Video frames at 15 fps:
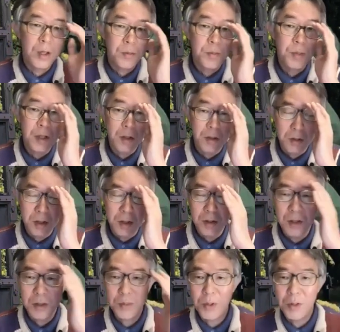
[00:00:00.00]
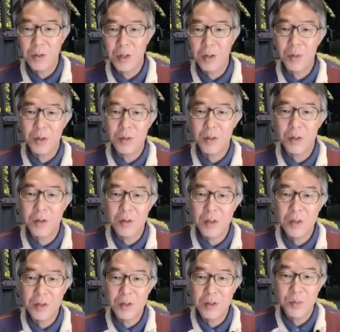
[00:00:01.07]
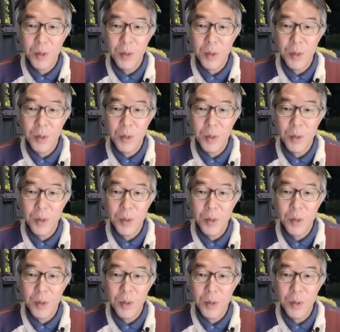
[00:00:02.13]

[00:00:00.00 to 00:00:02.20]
by using this periodic boundary conditions.